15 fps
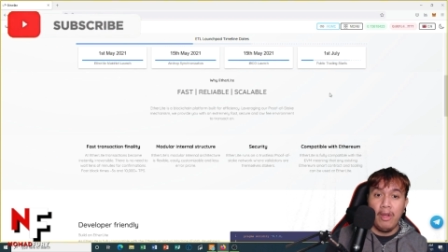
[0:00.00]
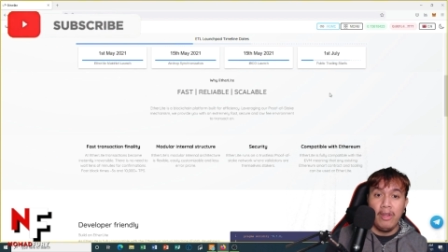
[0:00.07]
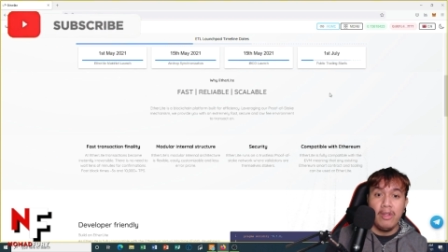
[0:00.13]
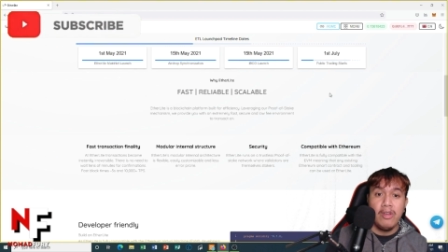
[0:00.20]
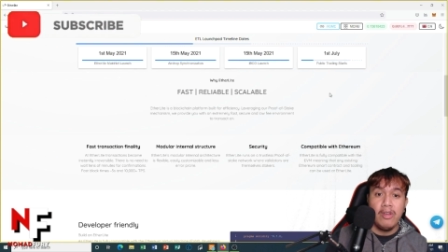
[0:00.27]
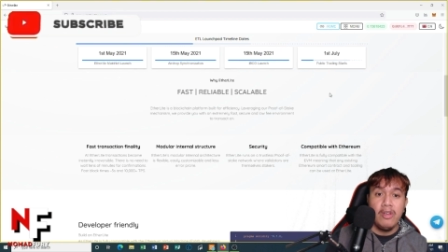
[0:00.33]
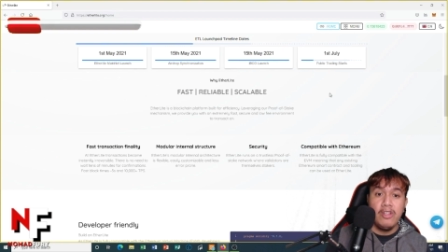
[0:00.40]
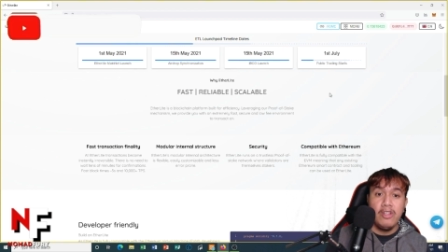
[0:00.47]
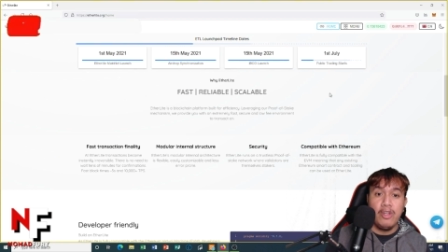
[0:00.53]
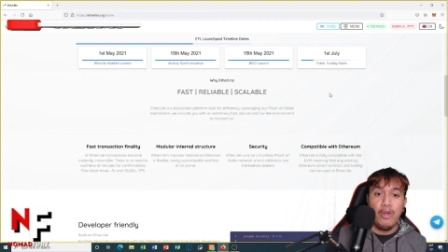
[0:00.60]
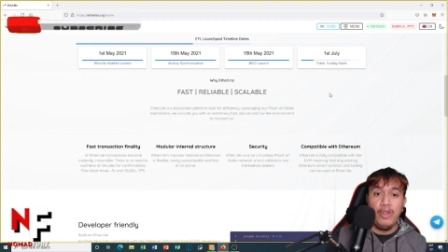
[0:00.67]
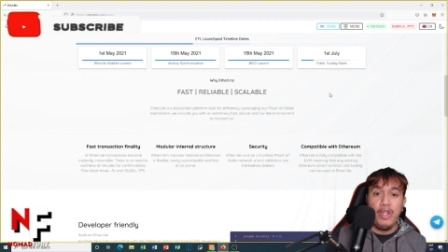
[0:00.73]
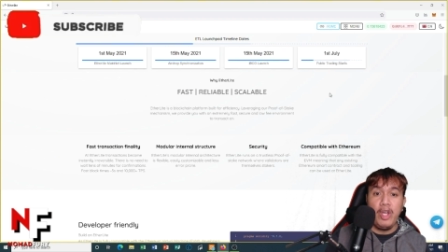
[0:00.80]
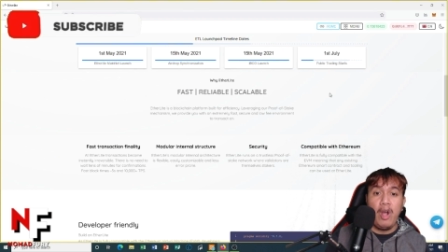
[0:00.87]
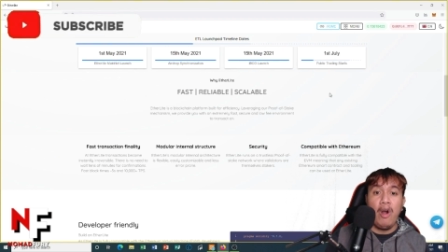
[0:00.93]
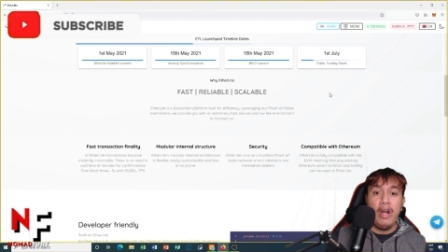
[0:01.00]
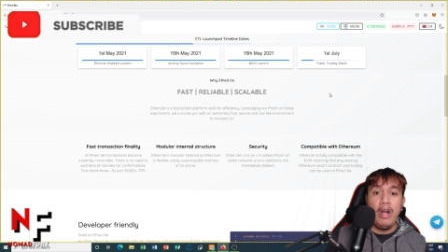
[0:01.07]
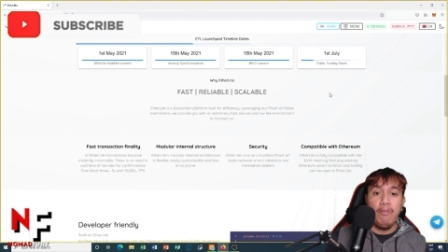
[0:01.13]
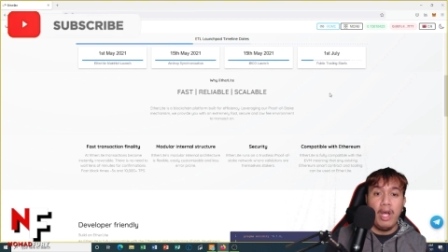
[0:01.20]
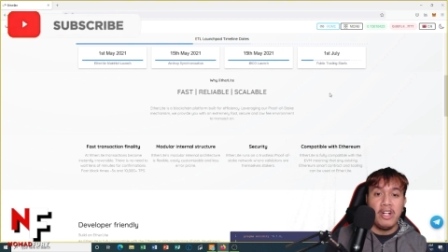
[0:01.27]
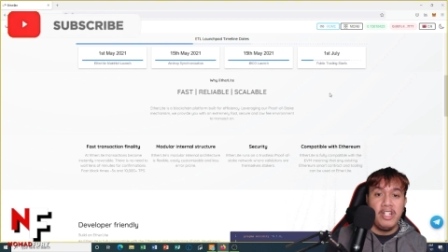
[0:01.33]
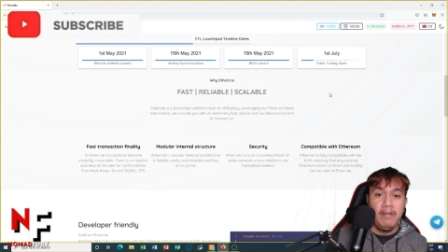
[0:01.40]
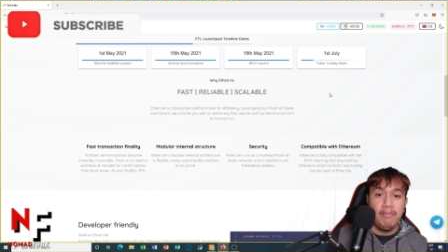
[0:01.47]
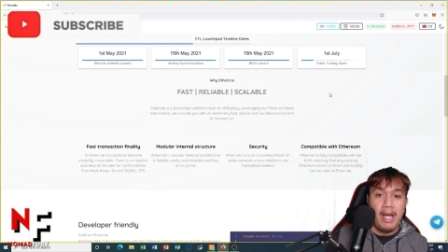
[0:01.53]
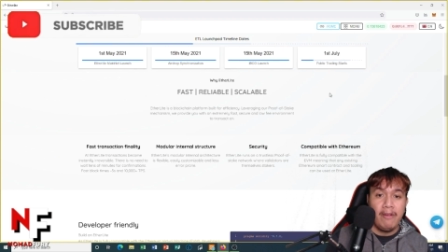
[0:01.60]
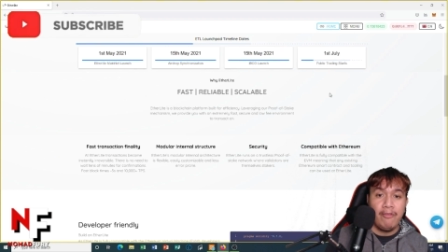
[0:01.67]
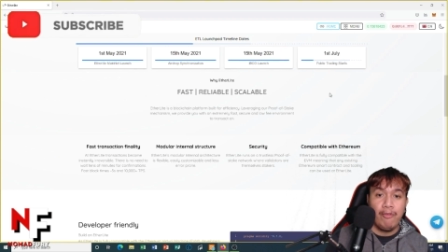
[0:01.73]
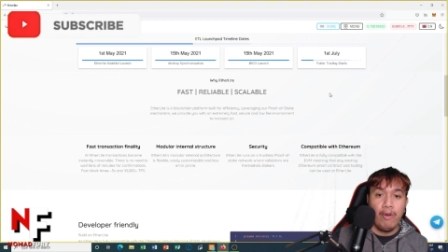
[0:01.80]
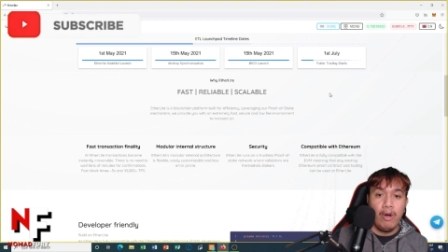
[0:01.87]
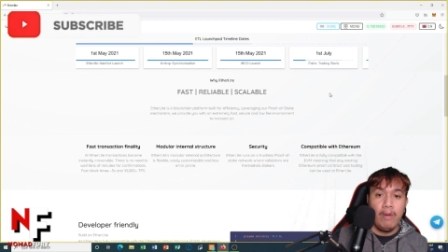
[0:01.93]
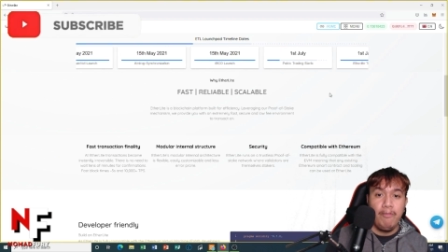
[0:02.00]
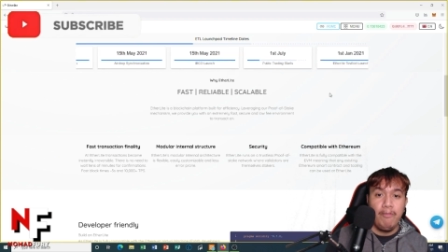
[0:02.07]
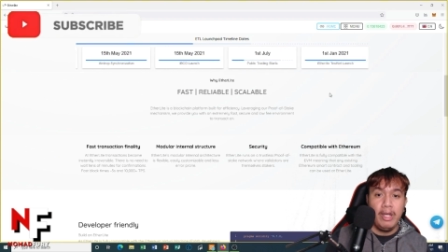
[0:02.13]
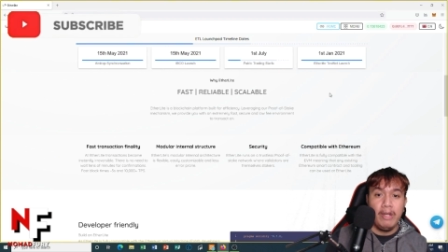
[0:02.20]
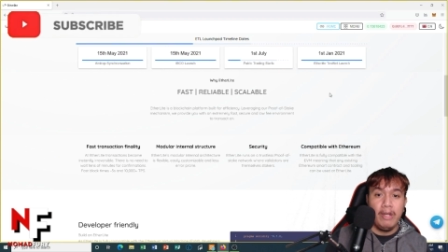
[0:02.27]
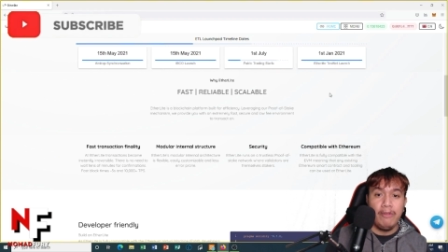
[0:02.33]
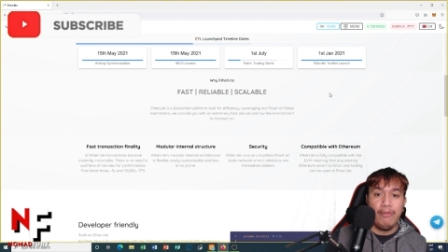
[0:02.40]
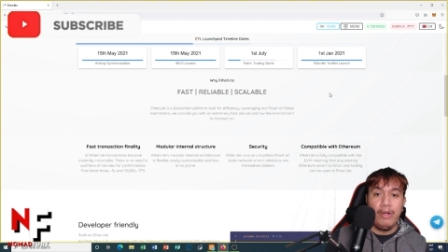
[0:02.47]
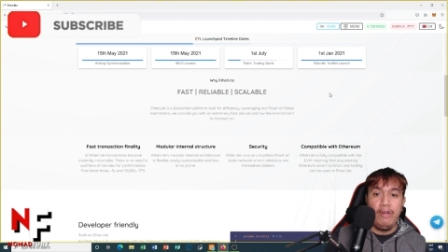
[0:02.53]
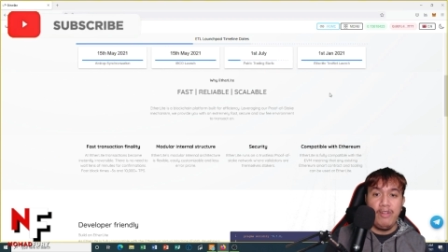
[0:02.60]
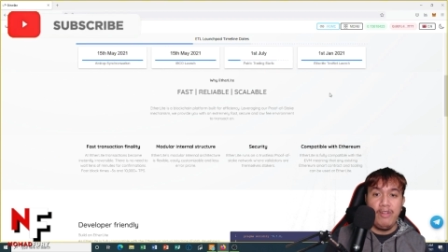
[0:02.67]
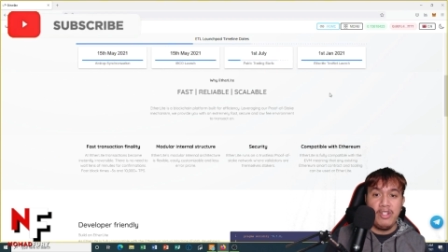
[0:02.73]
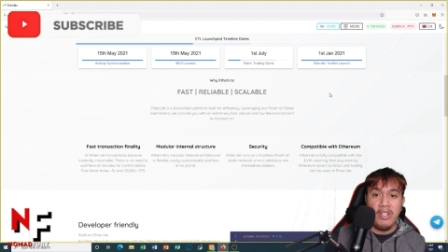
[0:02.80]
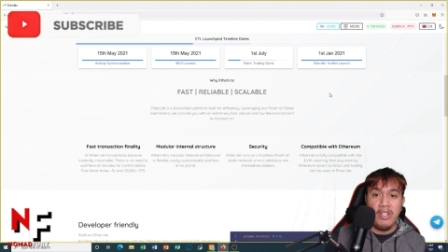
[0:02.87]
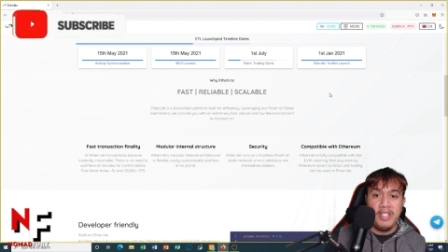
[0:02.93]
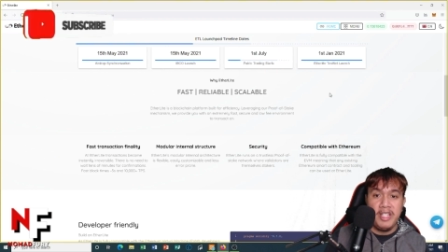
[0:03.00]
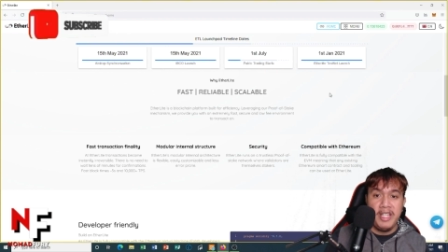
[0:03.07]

So they are a blockchain platform built for efficiency,